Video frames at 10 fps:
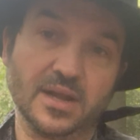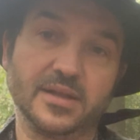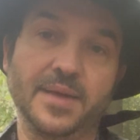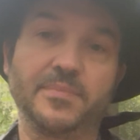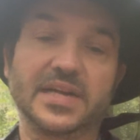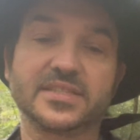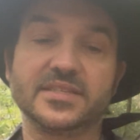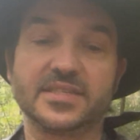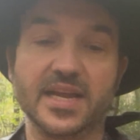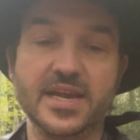Then back to
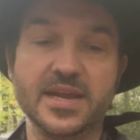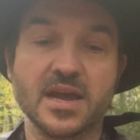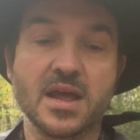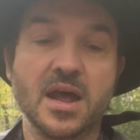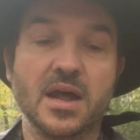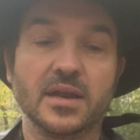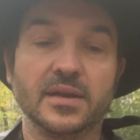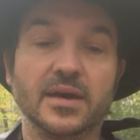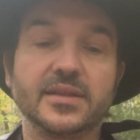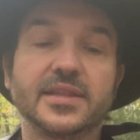C.
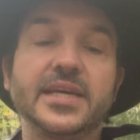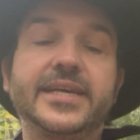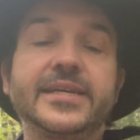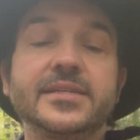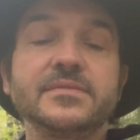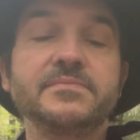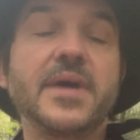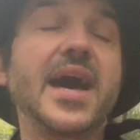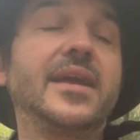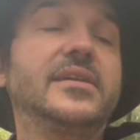Nothing
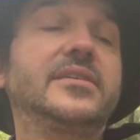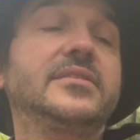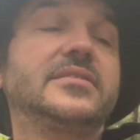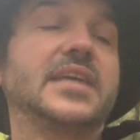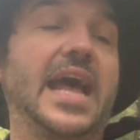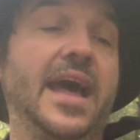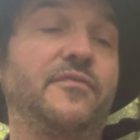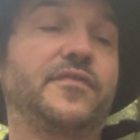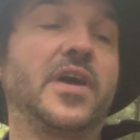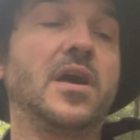matters, F.
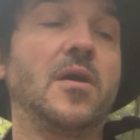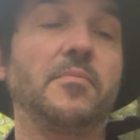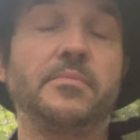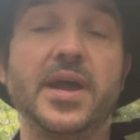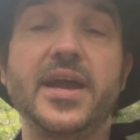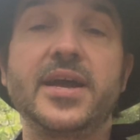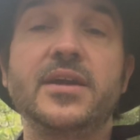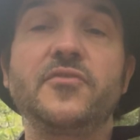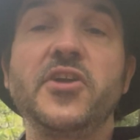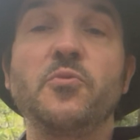
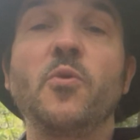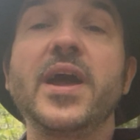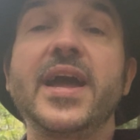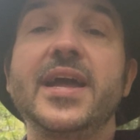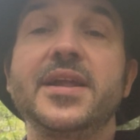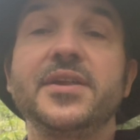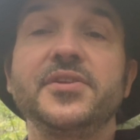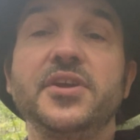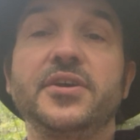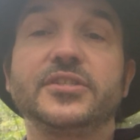Merry
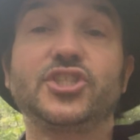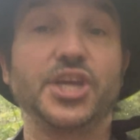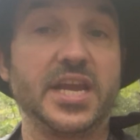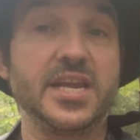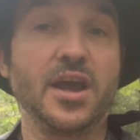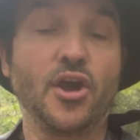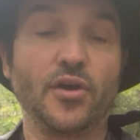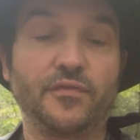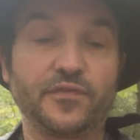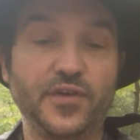when you're G,
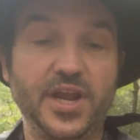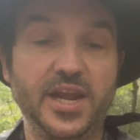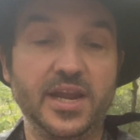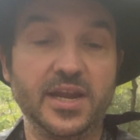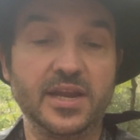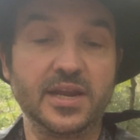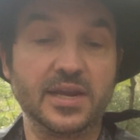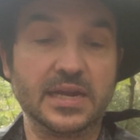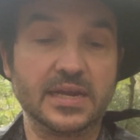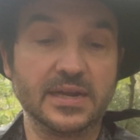
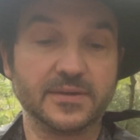free.